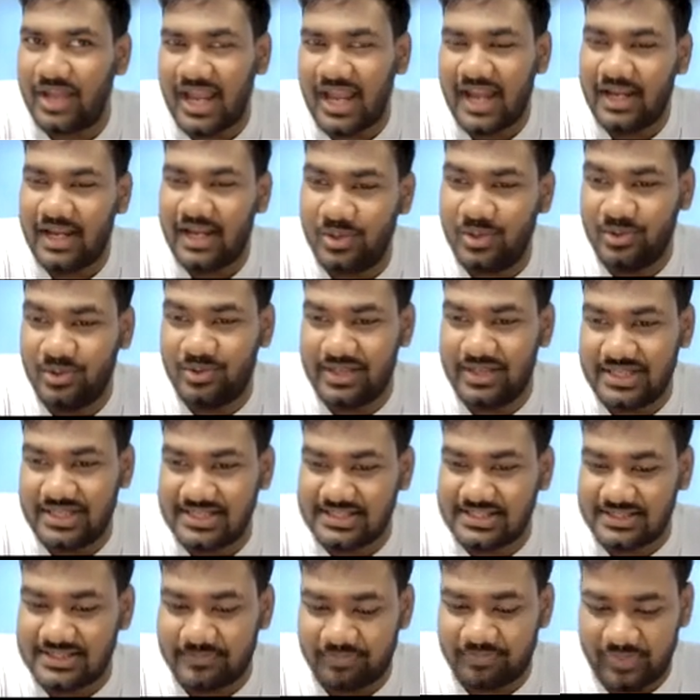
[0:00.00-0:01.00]
can do
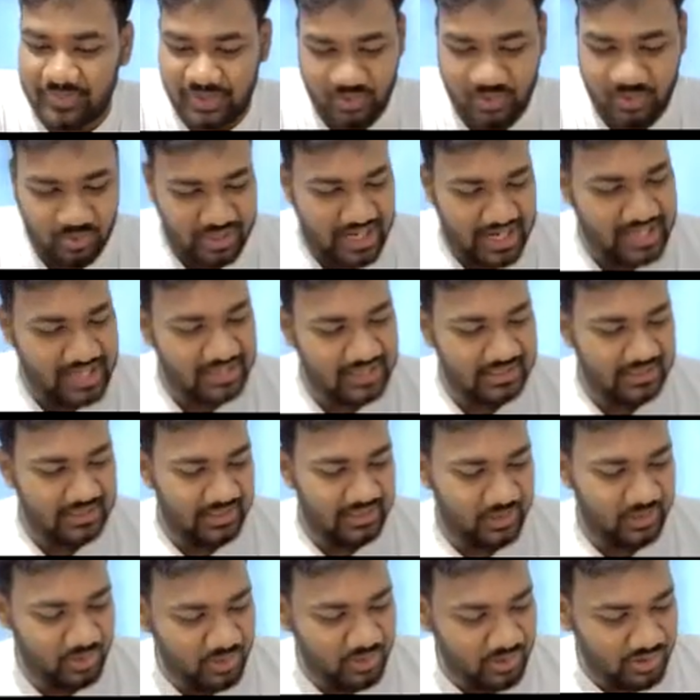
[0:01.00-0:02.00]
is, you can,
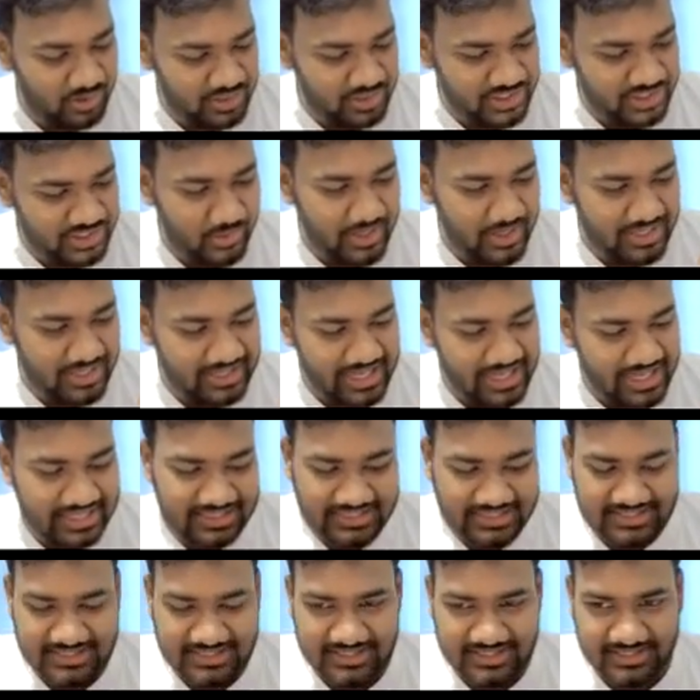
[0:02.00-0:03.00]
show it like
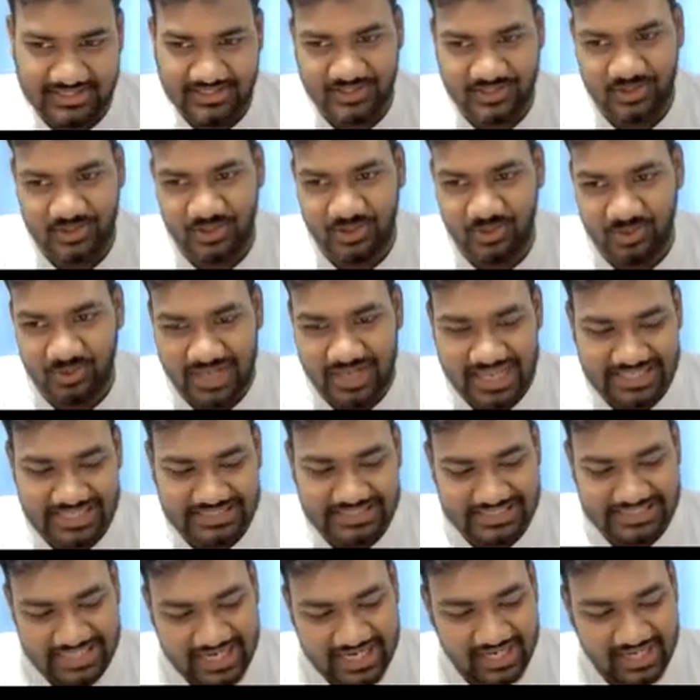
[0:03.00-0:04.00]
this. So you can
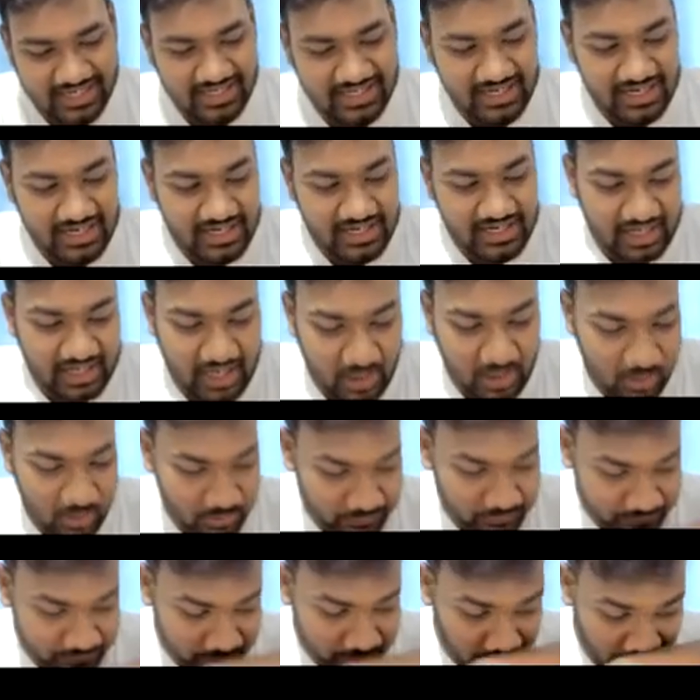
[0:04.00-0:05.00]
say,
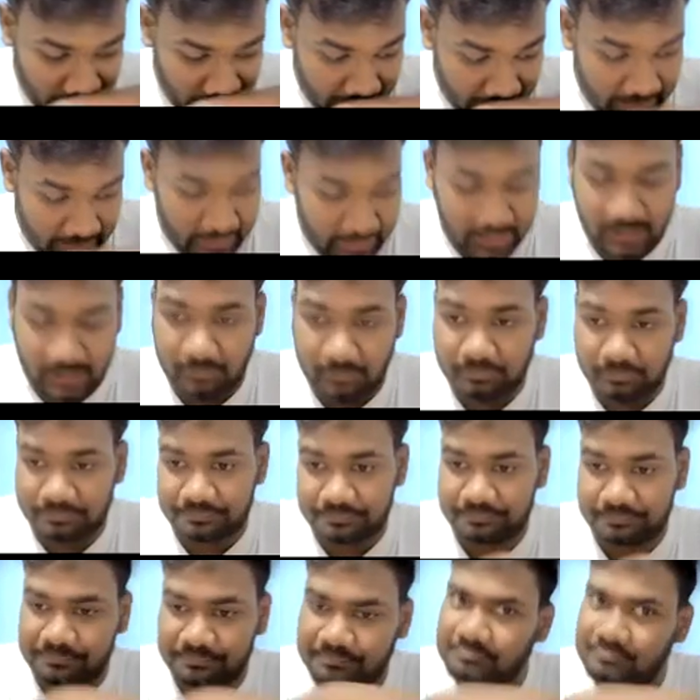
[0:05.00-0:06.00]
now,
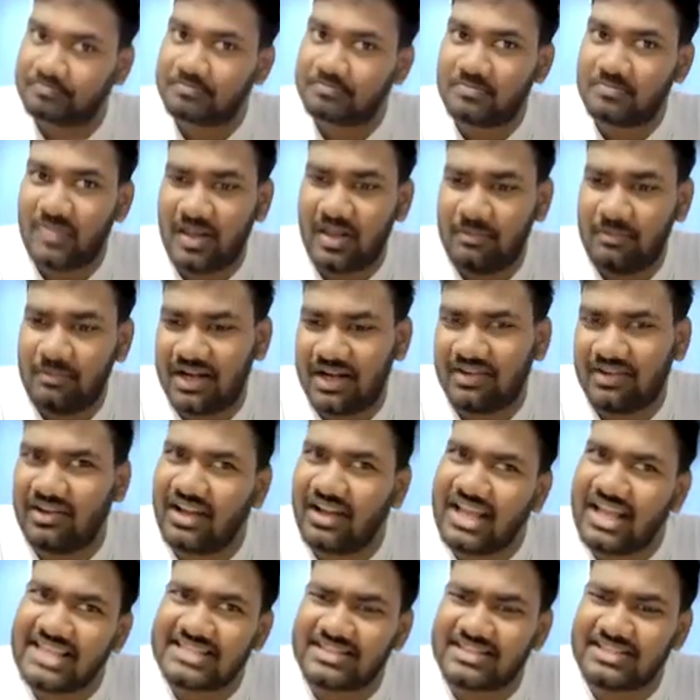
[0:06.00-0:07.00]
but
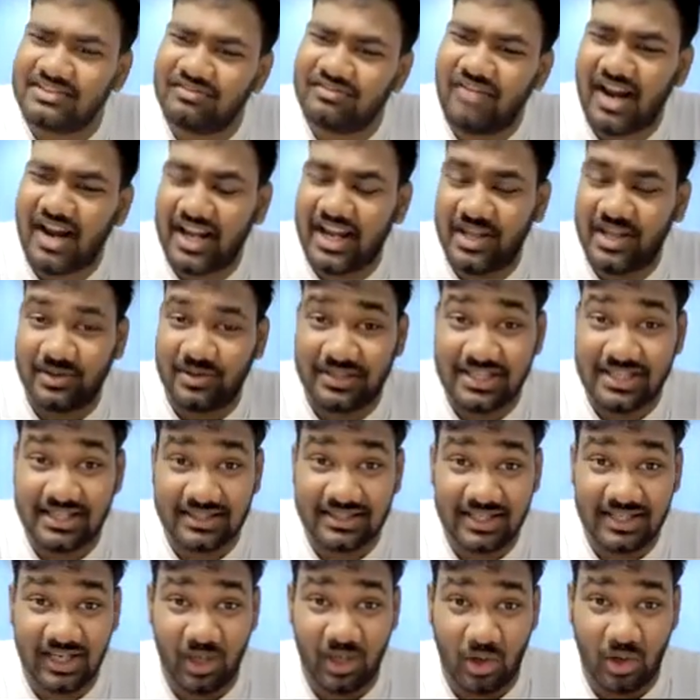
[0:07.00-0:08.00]
guys, what do you think
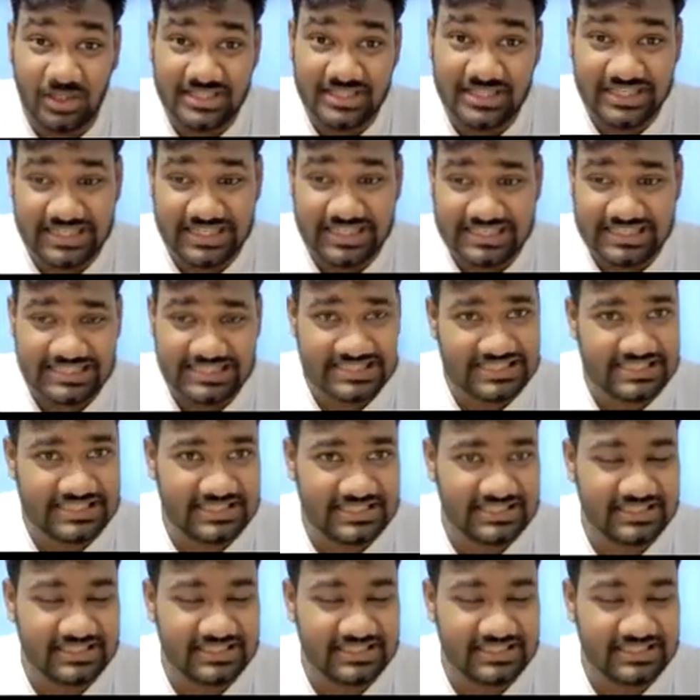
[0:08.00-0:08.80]
the logic is?